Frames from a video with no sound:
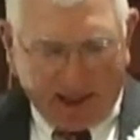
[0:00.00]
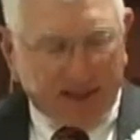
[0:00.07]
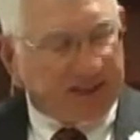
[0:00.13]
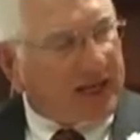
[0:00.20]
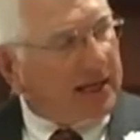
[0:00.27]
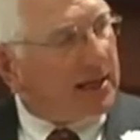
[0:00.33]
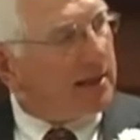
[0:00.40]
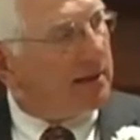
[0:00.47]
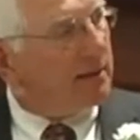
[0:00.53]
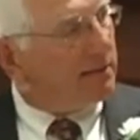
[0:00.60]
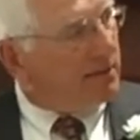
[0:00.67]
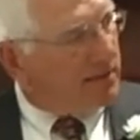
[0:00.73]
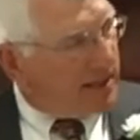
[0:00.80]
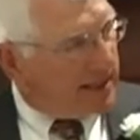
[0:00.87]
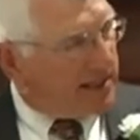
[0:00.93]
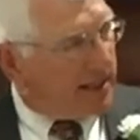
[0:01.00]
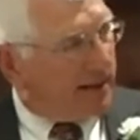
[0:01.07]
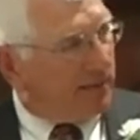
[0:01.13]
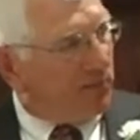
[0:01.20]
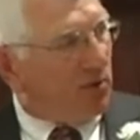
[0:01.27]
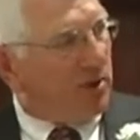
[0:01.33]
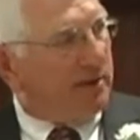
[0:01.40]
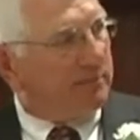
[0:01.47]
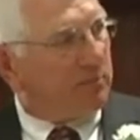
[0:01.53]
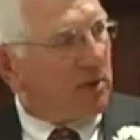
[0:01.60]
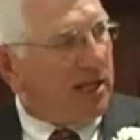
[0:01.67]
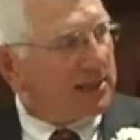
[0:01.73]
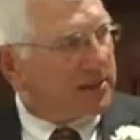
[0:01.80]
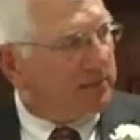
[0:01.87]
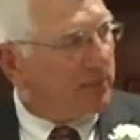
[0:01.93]
The second thing that I'm really
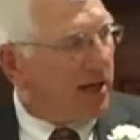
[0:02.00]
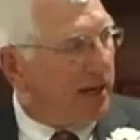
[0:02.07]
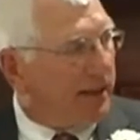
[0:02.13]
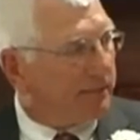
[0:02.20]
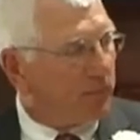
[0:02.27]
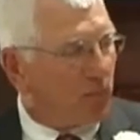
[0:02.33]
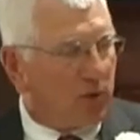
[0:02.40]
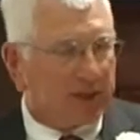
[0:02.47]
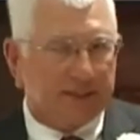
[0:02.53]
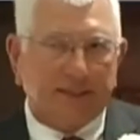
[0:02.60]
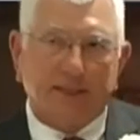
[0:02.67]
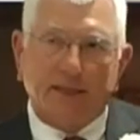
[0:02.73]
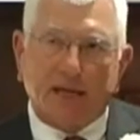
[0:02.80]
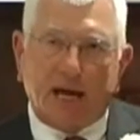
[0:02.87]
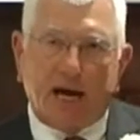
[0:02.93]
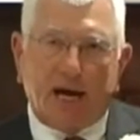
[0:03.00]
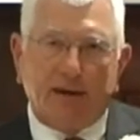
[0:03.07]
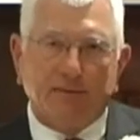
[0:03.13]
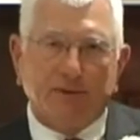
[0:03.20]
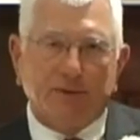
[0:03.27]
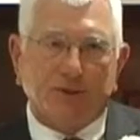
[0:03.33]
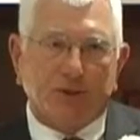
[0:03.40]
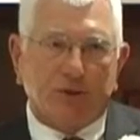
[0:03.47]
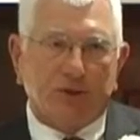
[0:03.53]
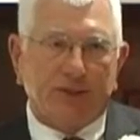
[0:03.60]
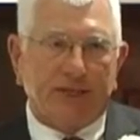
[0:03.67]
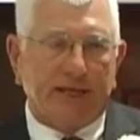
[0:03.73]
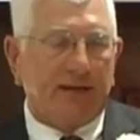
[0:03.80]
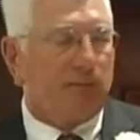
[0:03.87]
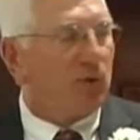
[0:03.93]
blessed about was I was
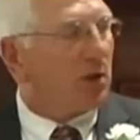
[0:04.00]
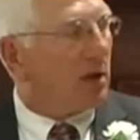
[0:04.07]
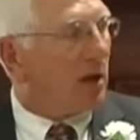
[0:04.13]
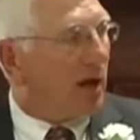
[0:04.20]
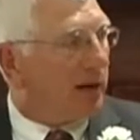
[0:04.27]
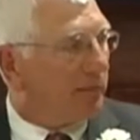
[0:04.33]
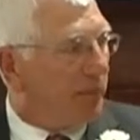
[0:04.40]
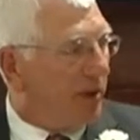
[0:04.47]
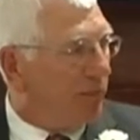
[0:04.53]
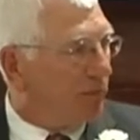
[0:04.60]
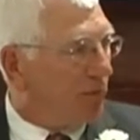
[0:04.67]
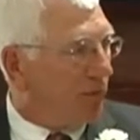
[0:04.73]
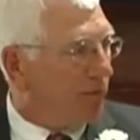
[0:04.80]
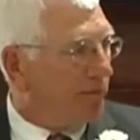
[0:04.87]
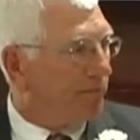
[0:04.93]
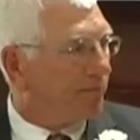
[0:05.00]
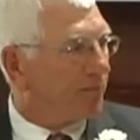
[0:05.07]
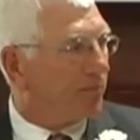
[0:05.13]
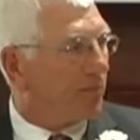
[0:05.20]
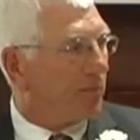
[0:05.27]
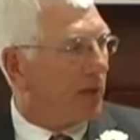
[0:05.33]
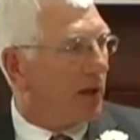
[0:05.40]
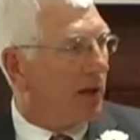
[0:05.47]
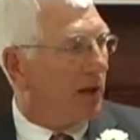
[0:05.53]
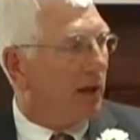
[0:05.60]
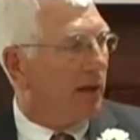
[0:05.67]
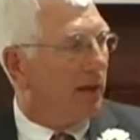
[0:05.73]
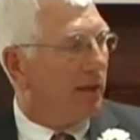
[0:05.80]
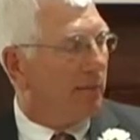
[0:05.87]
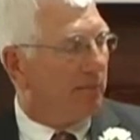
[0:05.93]
associated with a lot of people,
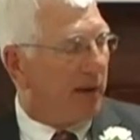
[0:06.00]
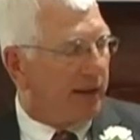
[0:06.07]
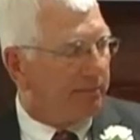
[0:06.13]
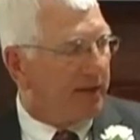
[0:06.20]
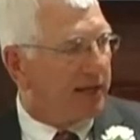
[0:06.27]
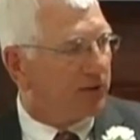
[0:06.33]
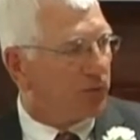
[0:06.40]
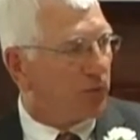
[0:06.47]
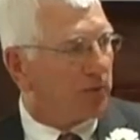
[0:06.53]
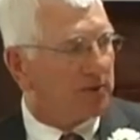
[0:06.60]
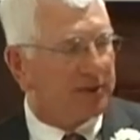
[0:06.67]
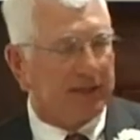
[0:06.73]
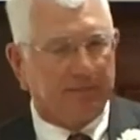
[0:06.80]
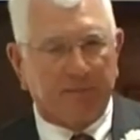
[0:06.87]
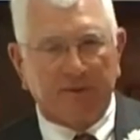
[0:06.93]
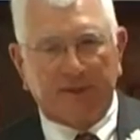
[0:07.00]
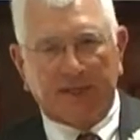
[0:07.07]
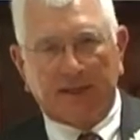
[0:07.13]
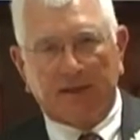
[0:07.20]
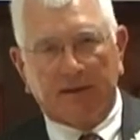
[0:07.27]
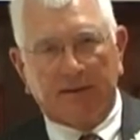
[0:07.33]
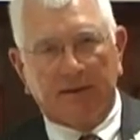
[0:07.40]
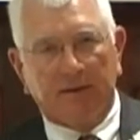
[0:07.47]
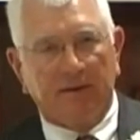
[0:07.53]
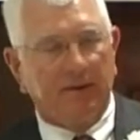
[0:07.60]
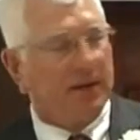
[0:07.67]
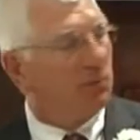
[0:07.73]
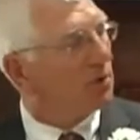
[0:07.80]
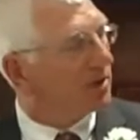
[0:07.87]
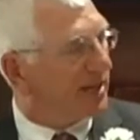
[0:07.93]
my mentors in particular,
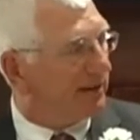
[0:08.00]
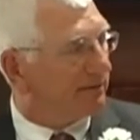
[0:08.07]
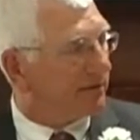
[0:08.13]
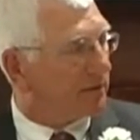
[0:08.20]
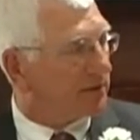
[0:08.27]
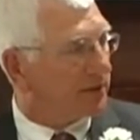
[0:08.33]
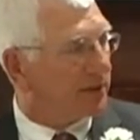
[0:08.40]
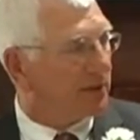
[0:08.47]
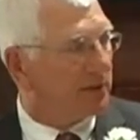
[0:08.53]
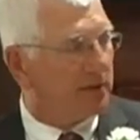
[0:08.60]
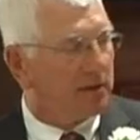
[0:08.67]
that were givers.